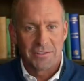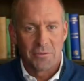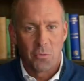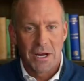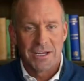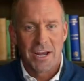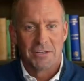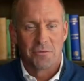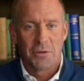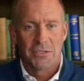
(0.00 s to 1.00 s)
for
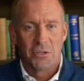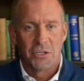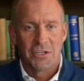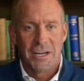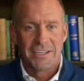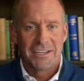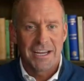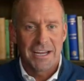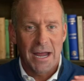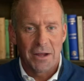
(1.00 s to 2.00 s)
international research is
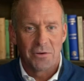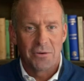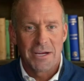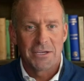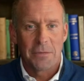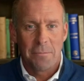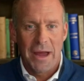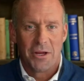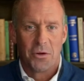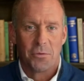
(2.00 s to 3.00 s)
the Countries
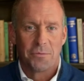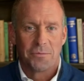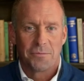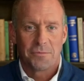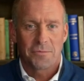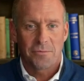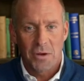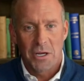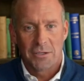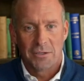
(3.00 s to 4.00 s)
menu.
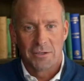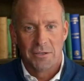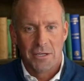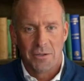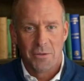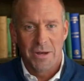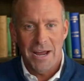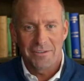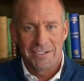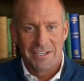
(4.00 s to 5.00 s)
First, you
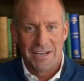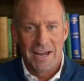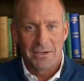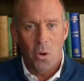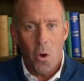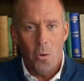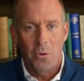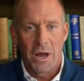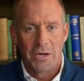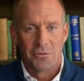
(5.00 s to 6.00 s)
can select all
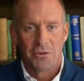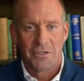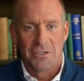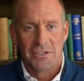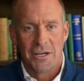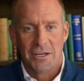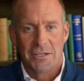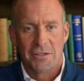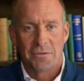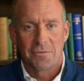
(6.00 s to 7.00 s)
countries to see a
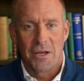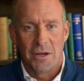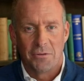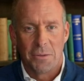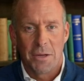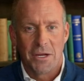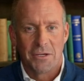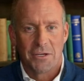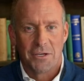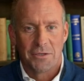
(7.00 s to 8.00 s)
list of country
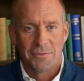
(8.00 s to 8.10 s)
pages.